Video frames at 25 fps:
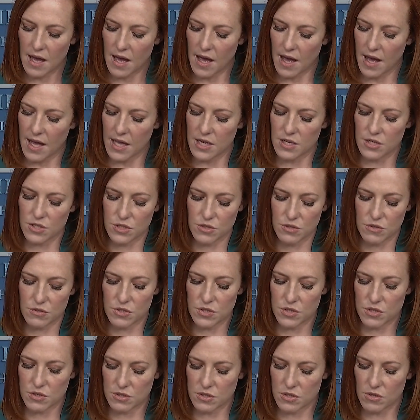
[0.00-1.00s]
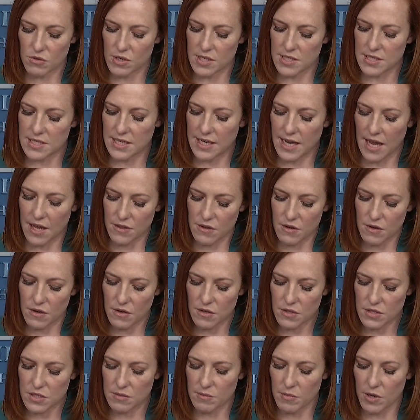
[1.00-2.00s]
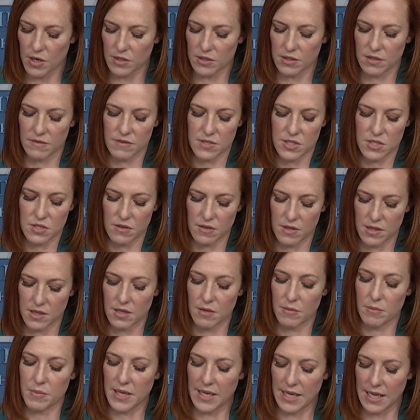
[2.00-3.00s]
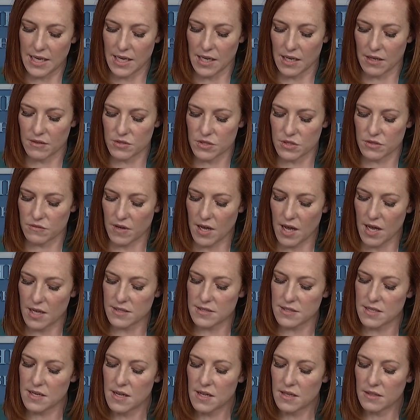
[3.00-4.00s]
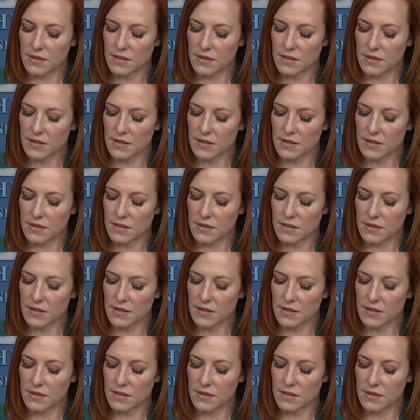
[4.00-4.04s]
uh, and Jews join together to mark the, the beginning of Shavuot,